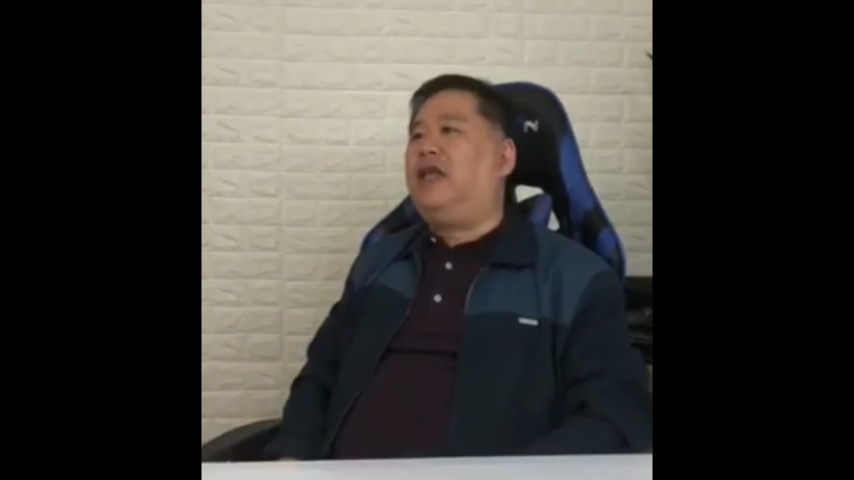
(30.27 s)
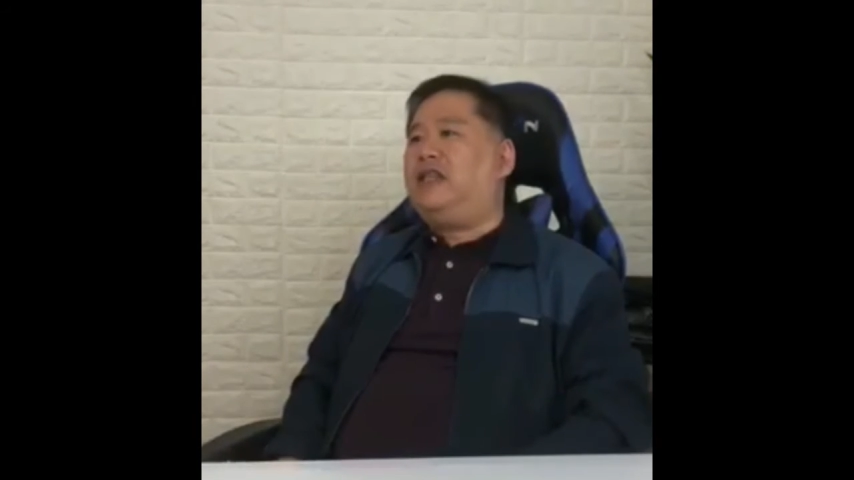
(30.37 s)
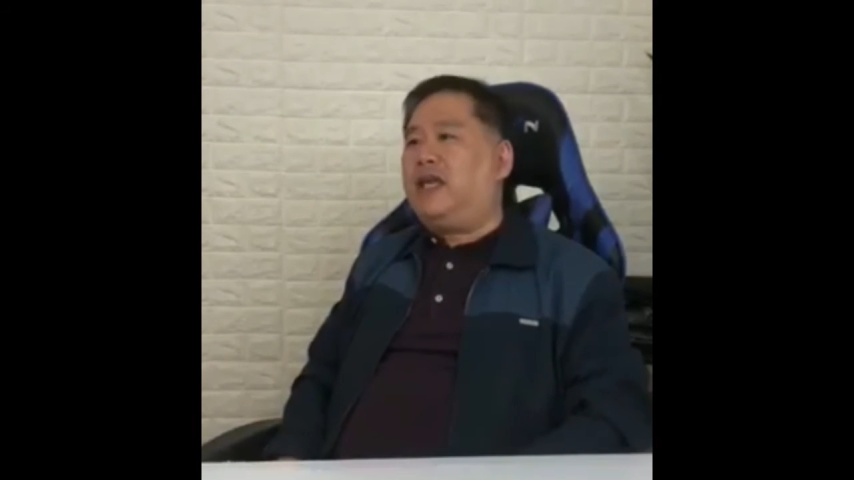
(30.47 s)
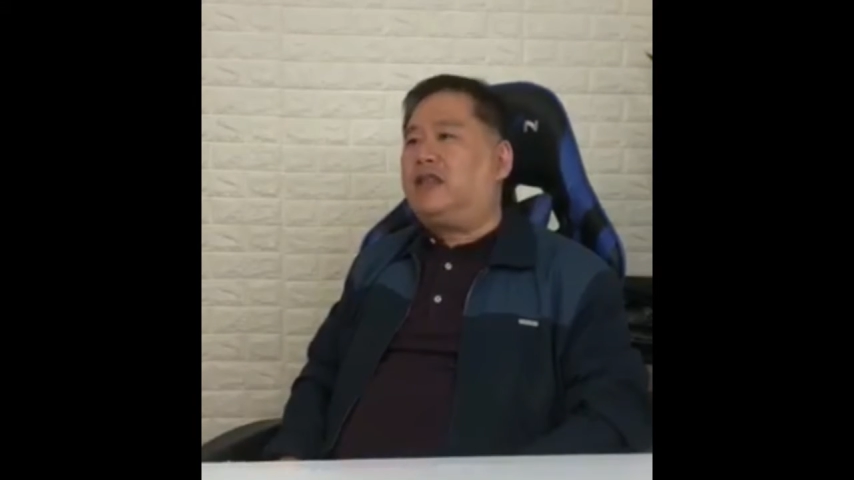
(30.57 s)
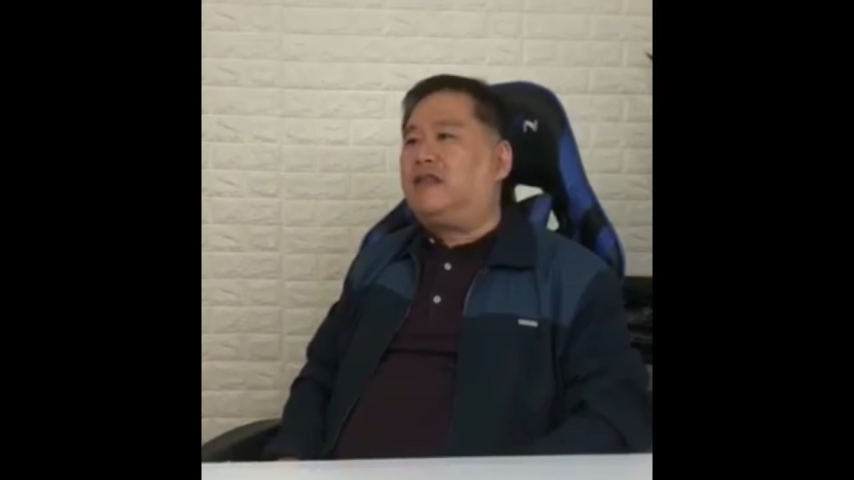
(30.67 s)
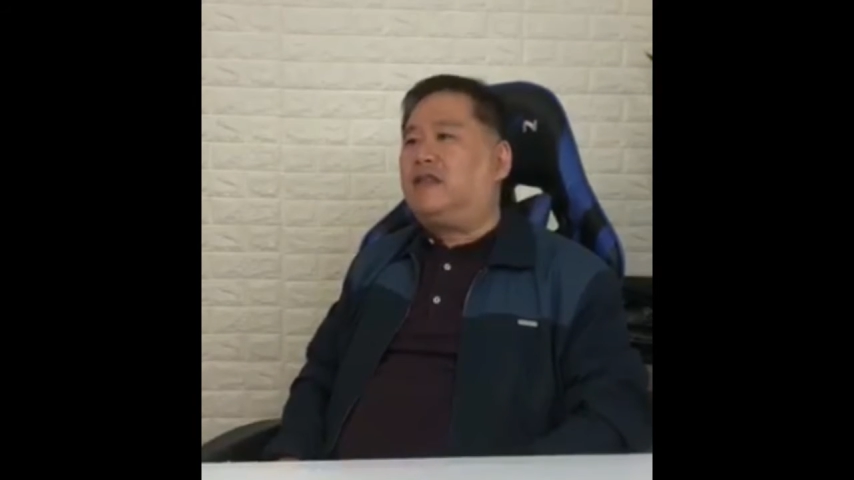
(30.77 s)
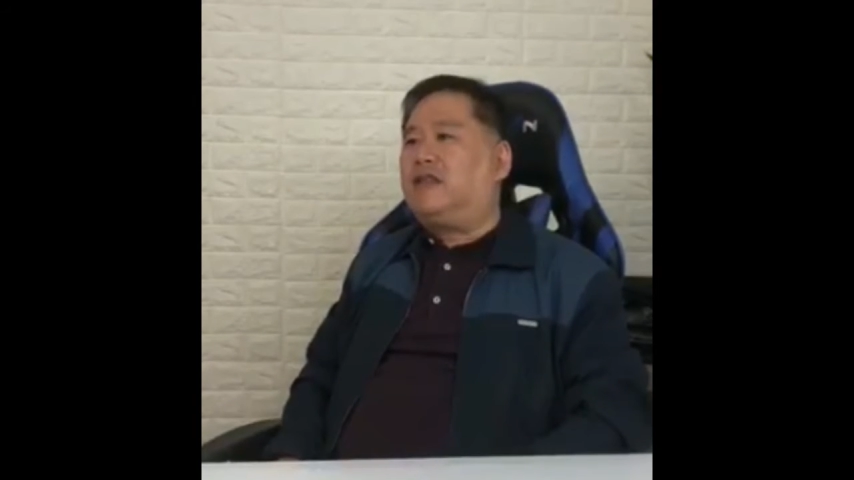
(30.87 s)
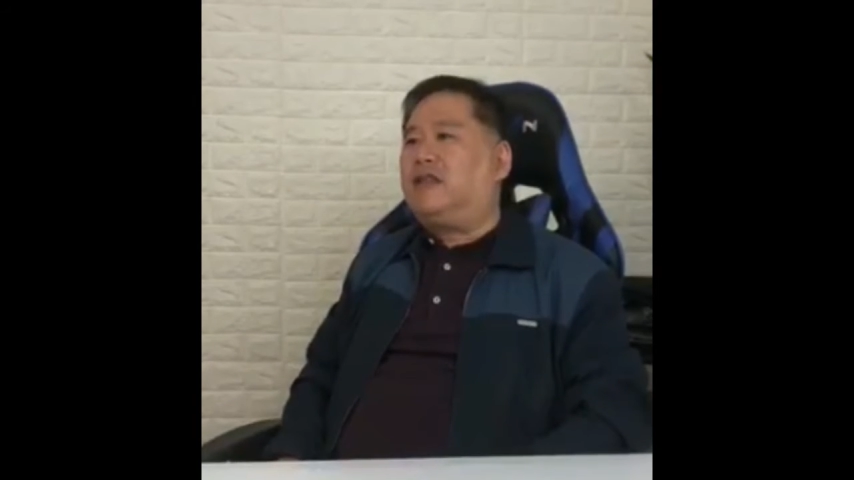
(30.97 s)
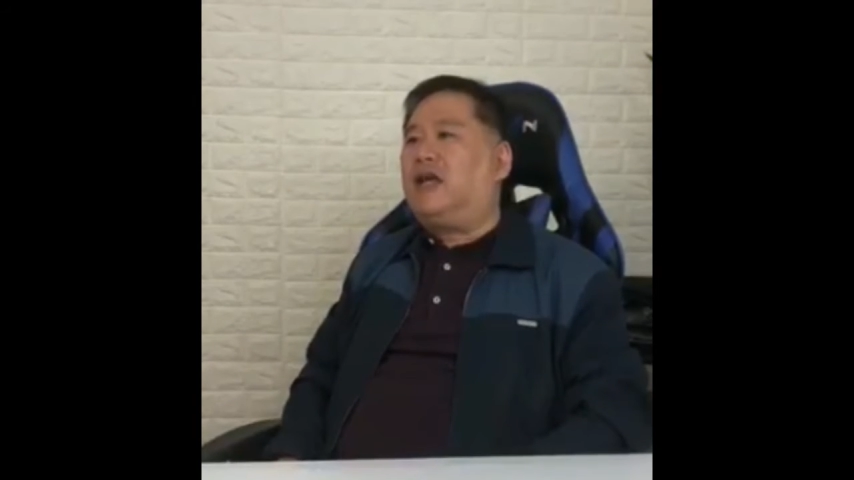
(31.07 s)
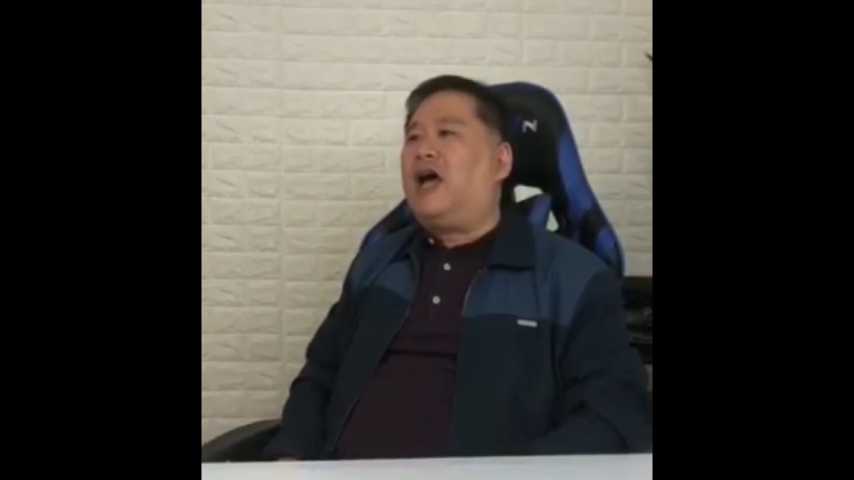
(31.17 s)
And yet,
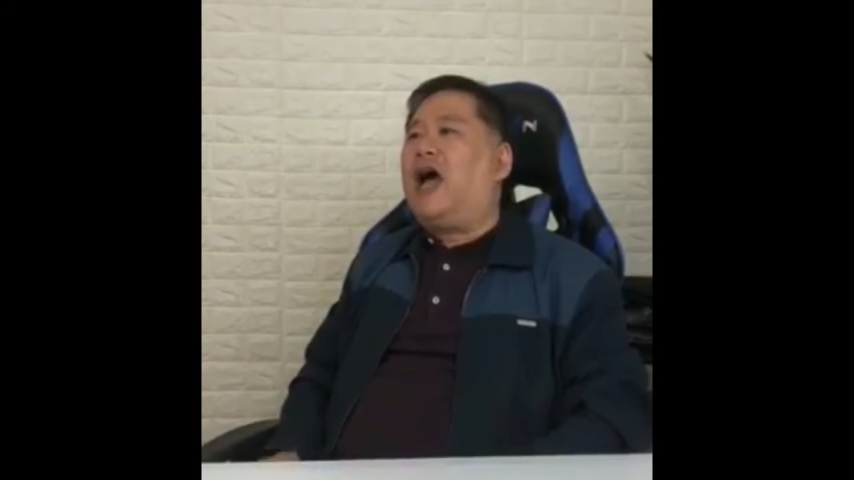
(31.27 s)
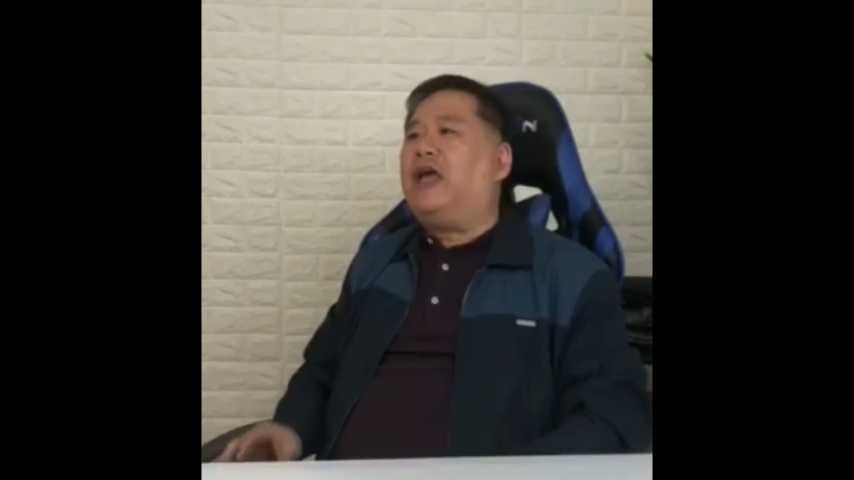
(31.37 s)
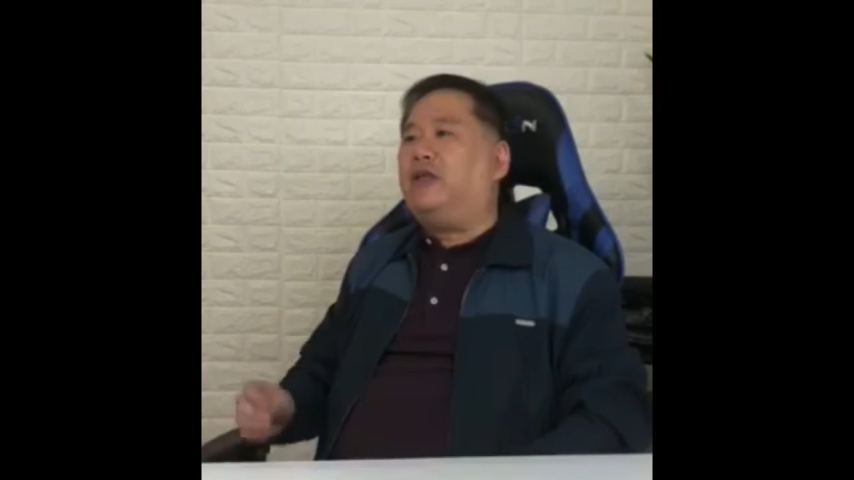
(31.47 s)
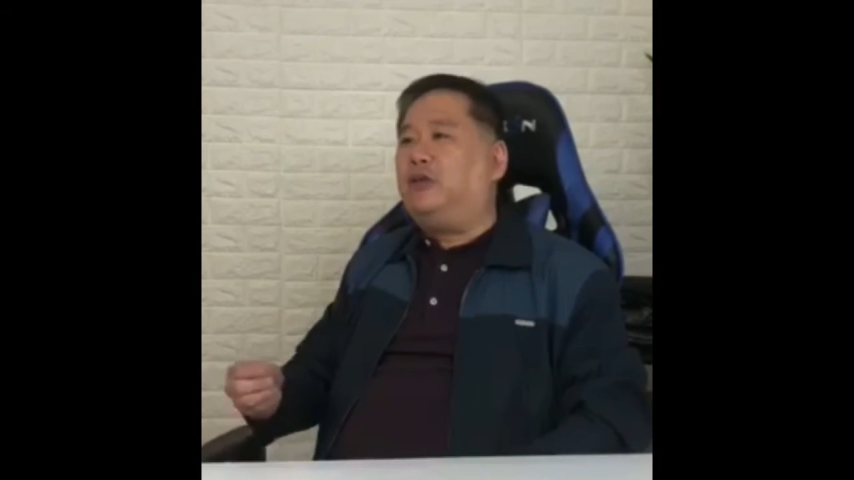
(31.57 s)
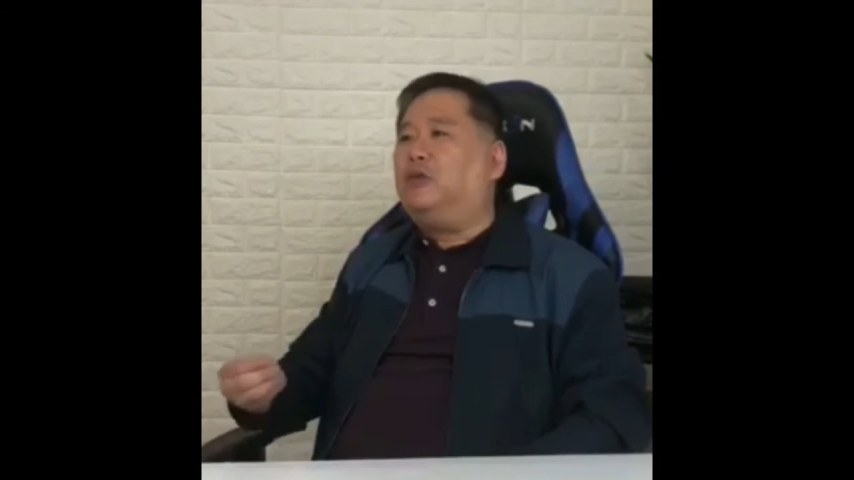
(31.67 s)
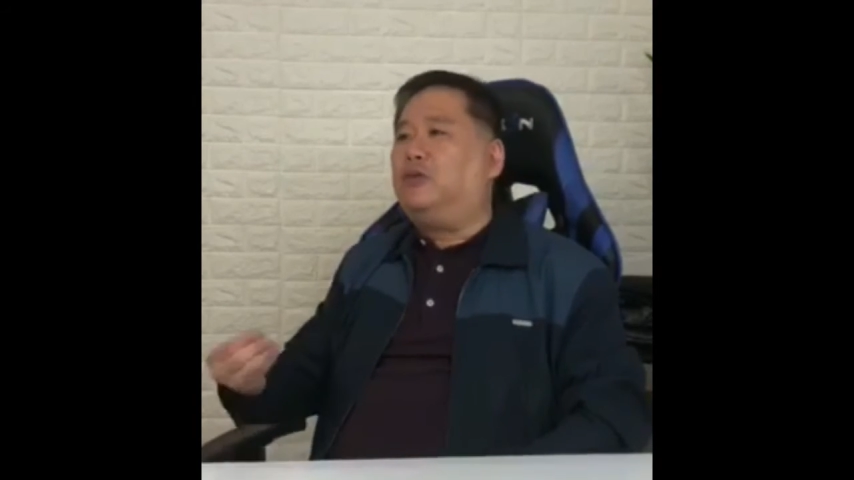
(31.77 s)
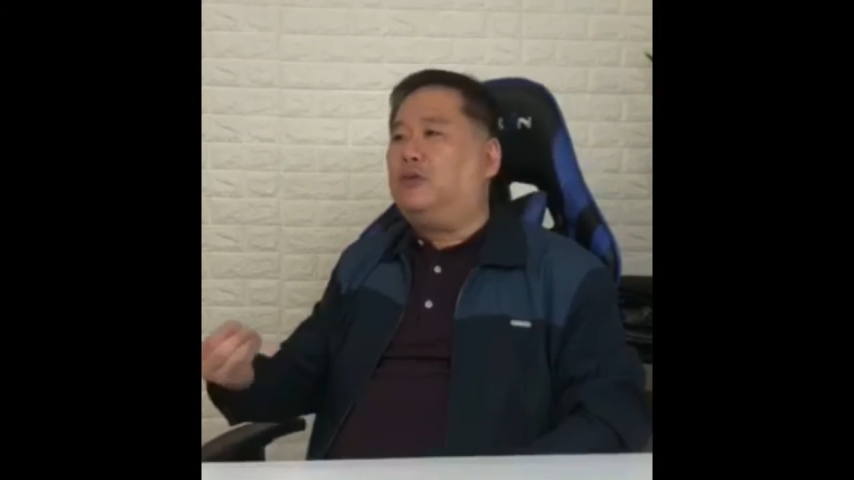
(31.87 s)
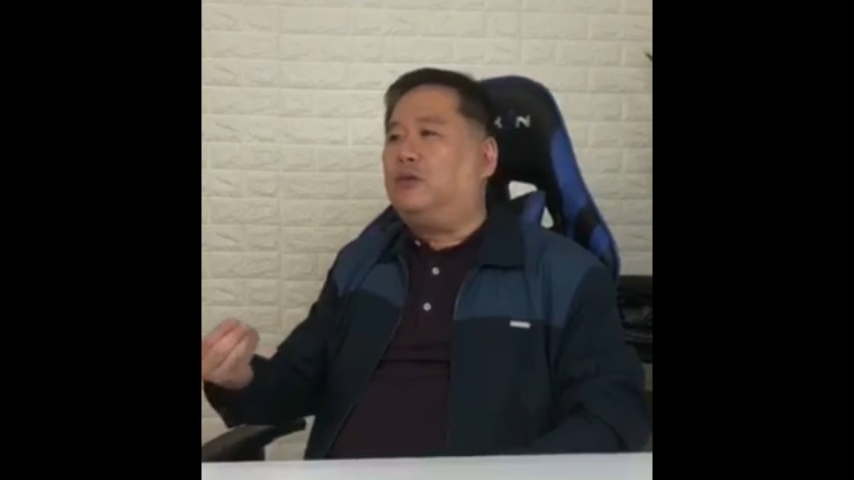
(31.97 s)
I do